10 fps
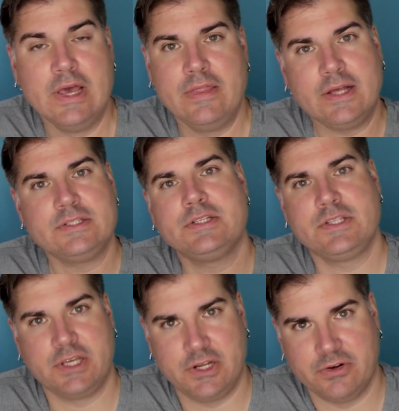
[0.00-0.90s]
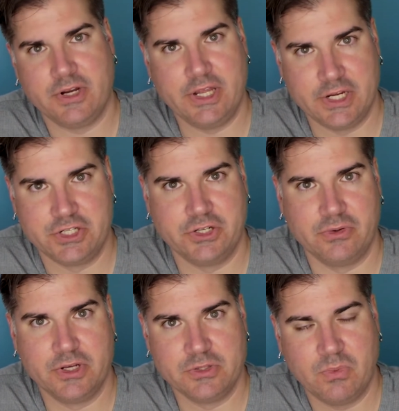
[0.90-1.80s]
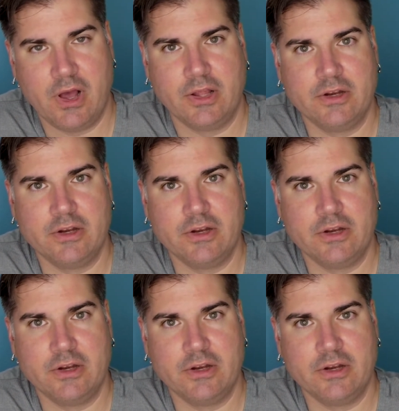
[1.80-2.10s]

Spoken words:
That's a security issue as well.